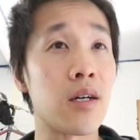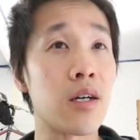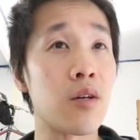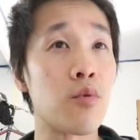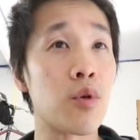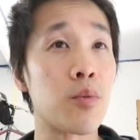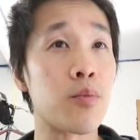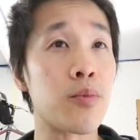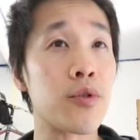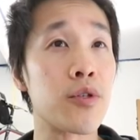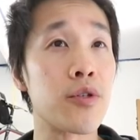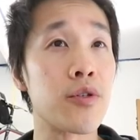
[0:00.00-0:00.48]
it
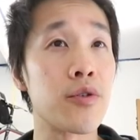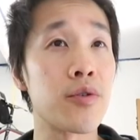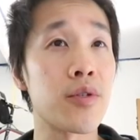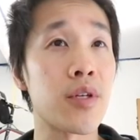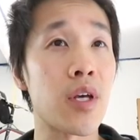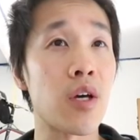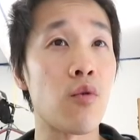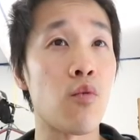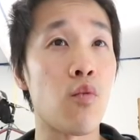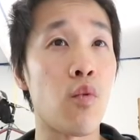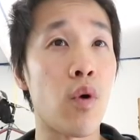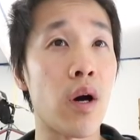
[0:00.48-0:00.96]
would produce
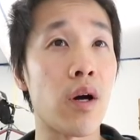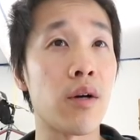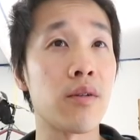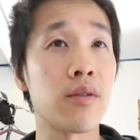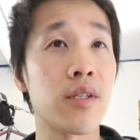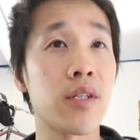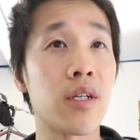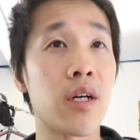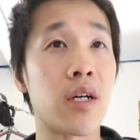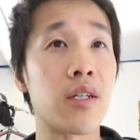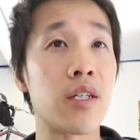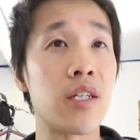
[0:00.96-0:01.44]
a
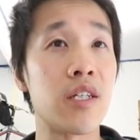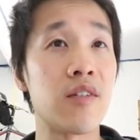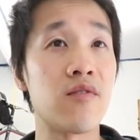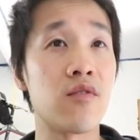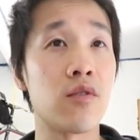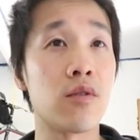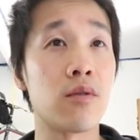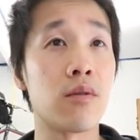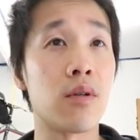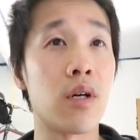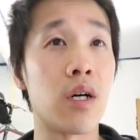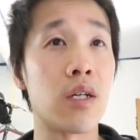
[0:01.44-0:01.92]
wildly
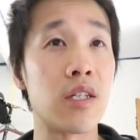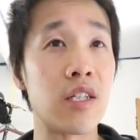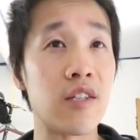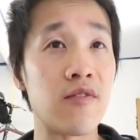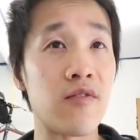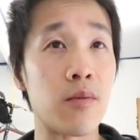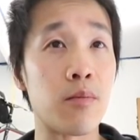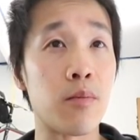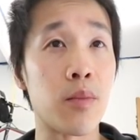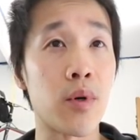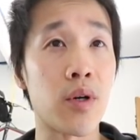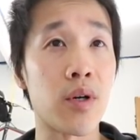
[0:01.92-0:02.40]

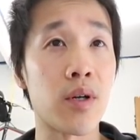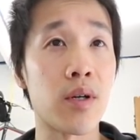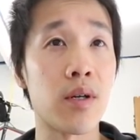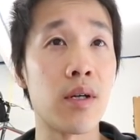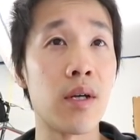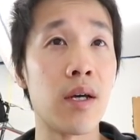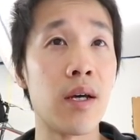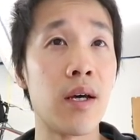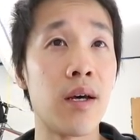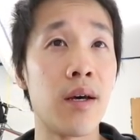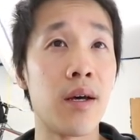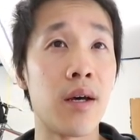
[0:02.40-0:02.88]
uneven burr,
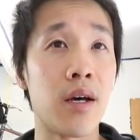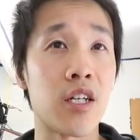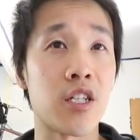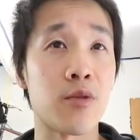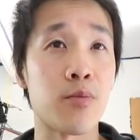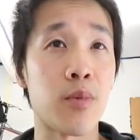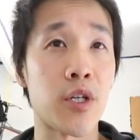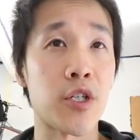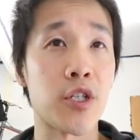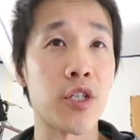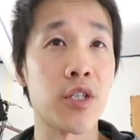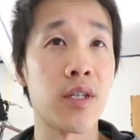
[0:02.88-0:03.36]

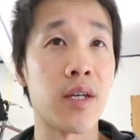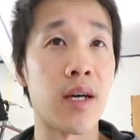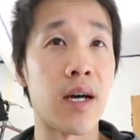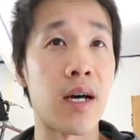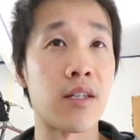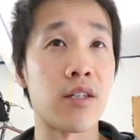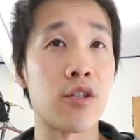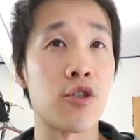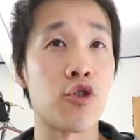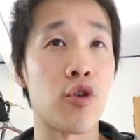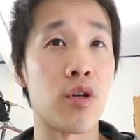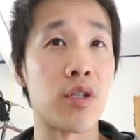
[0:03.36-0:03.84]
especially
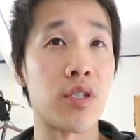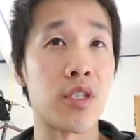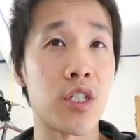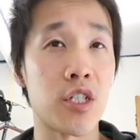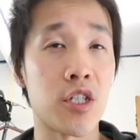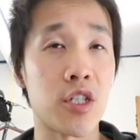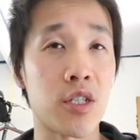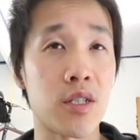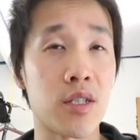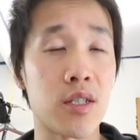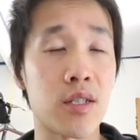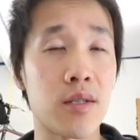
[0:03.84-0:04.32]
at the
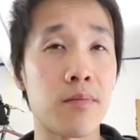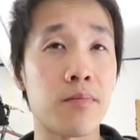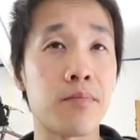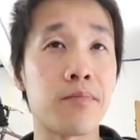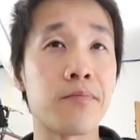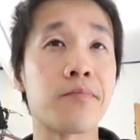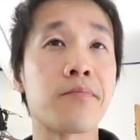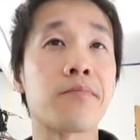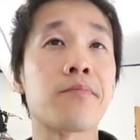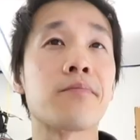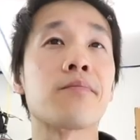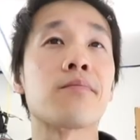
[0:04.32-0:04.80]
transitions.
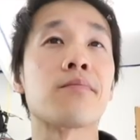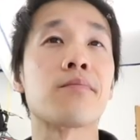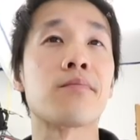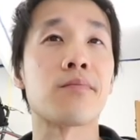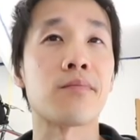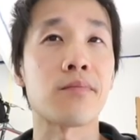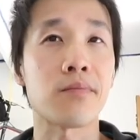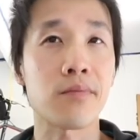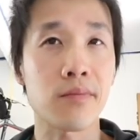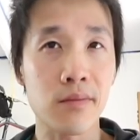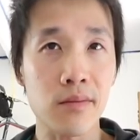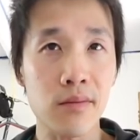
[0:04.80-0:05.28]

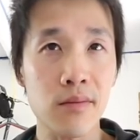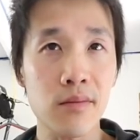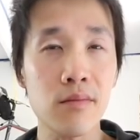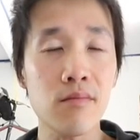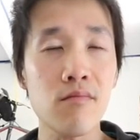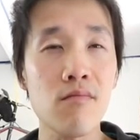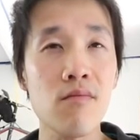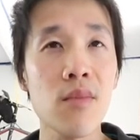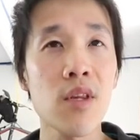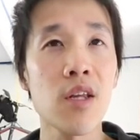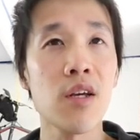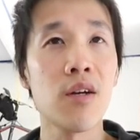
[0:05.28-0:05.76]

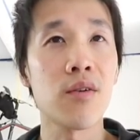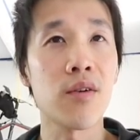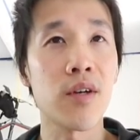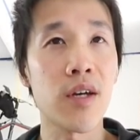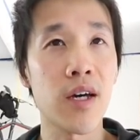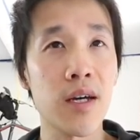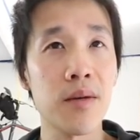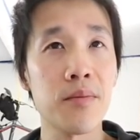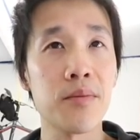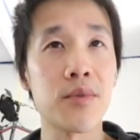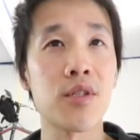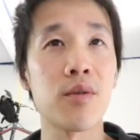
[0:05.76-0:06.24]

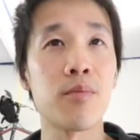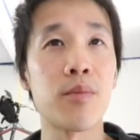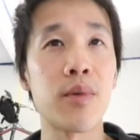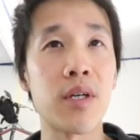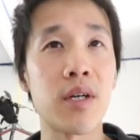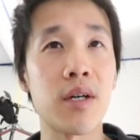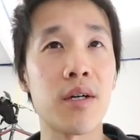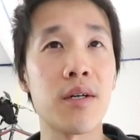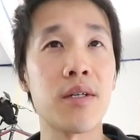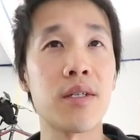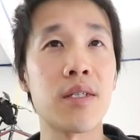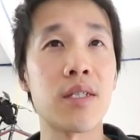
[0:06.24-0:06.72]
Okay, so
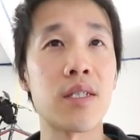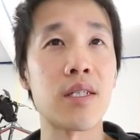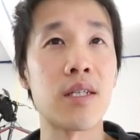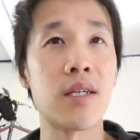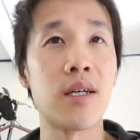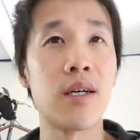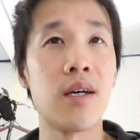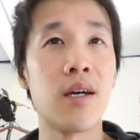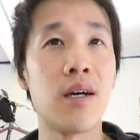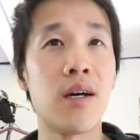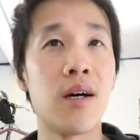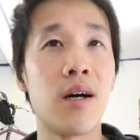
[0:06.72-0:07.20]
because
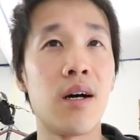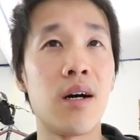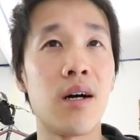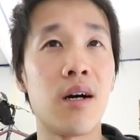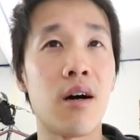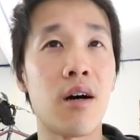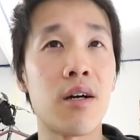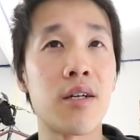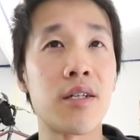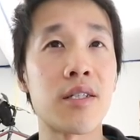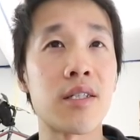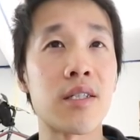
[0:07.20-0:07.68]

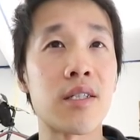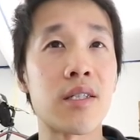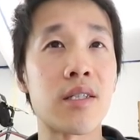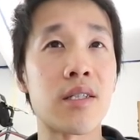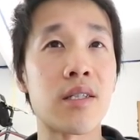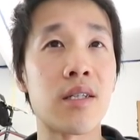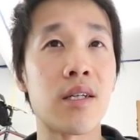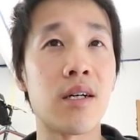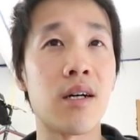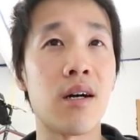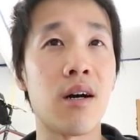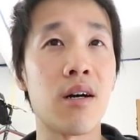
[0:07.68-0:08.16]

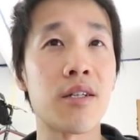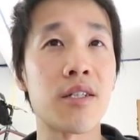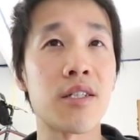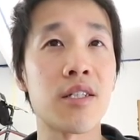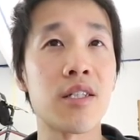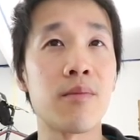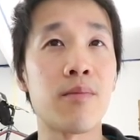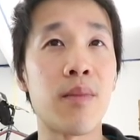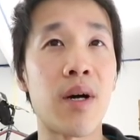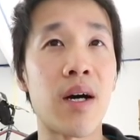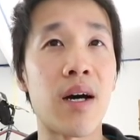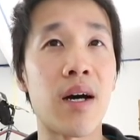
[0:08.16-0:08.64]

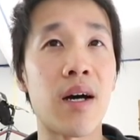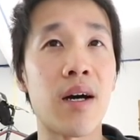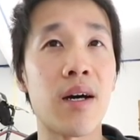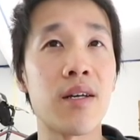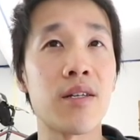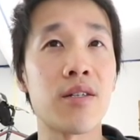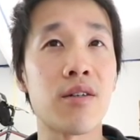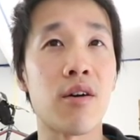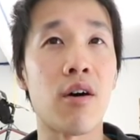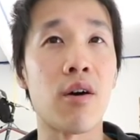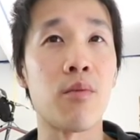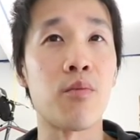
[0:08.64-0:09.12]
honestly, my
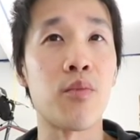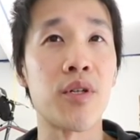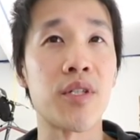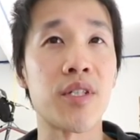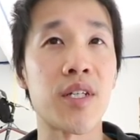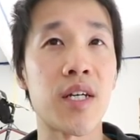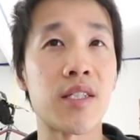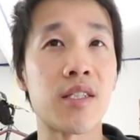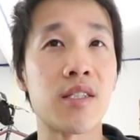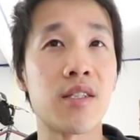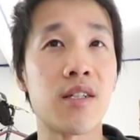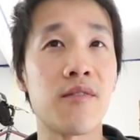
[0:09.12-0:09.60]
eyes aren't
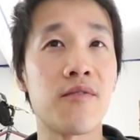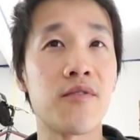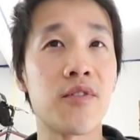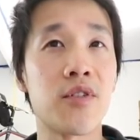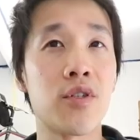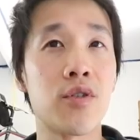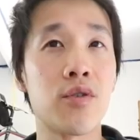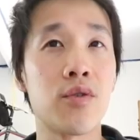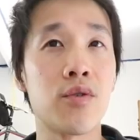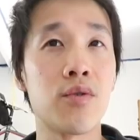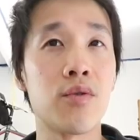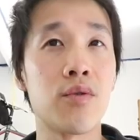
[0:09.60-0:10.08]
precise enough
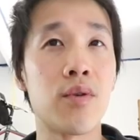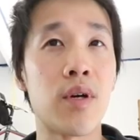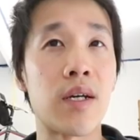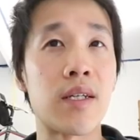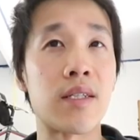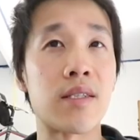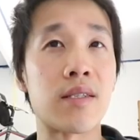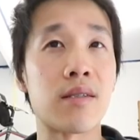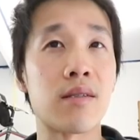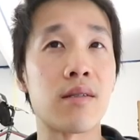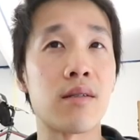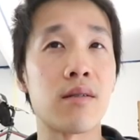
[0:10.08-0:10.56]
to
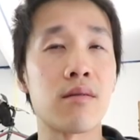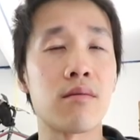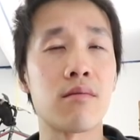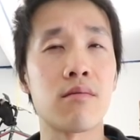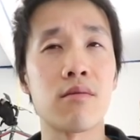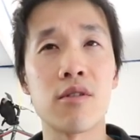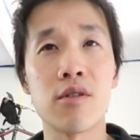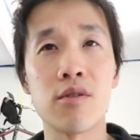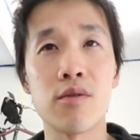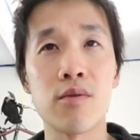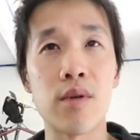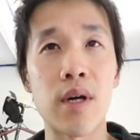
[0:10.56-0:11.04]

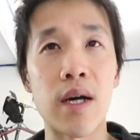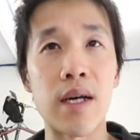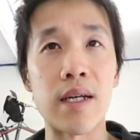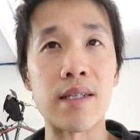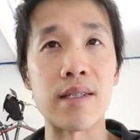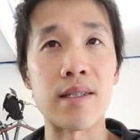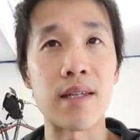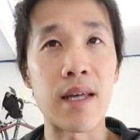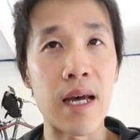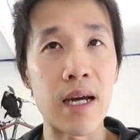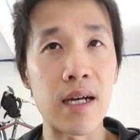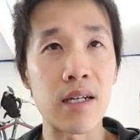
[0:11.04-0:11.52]

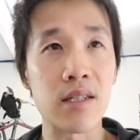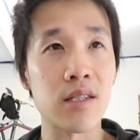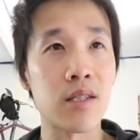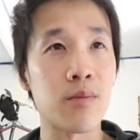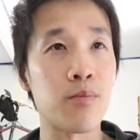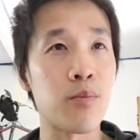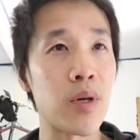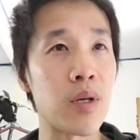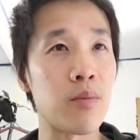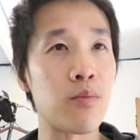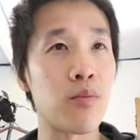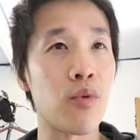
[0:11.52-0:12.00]

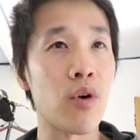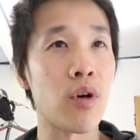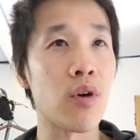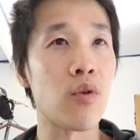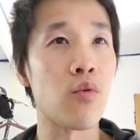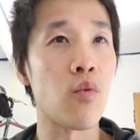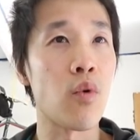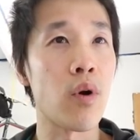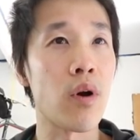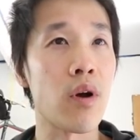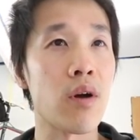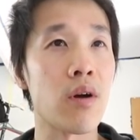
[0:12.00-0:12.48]
exactly
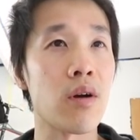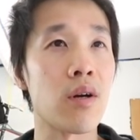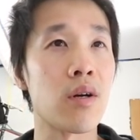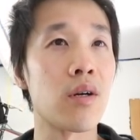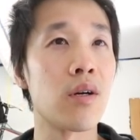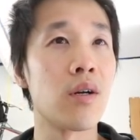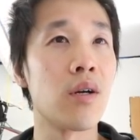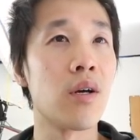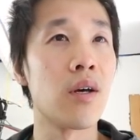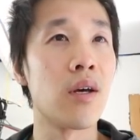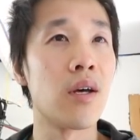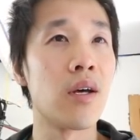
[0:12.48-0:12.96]
pinpoint where